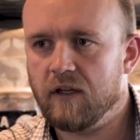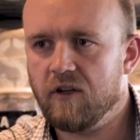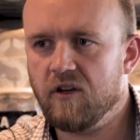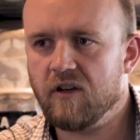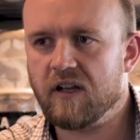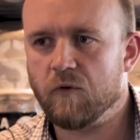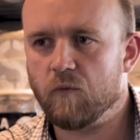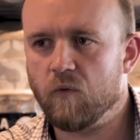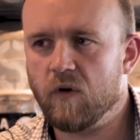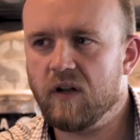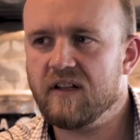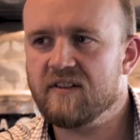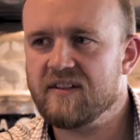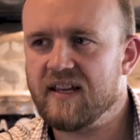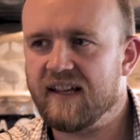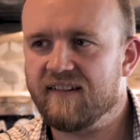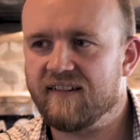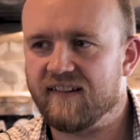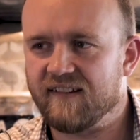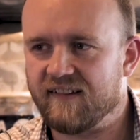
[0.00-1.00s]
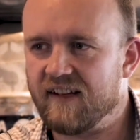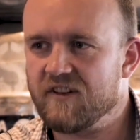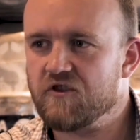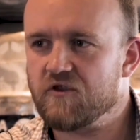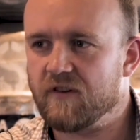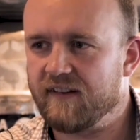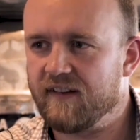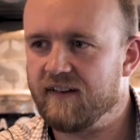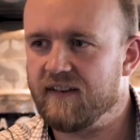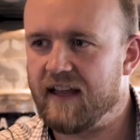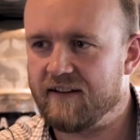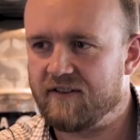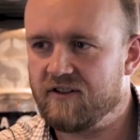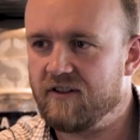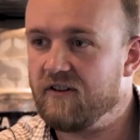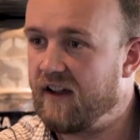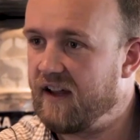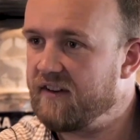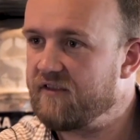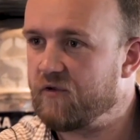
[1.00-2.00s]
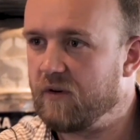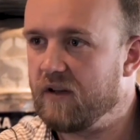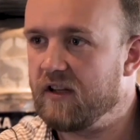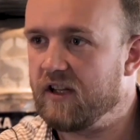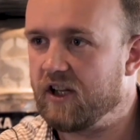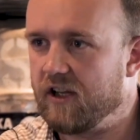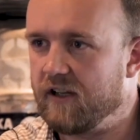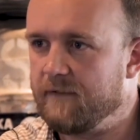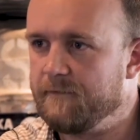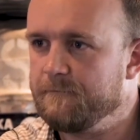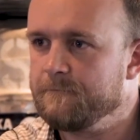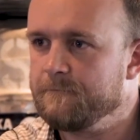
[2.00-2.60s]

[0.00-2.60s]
You can really taste the citrus in that too. That's really good.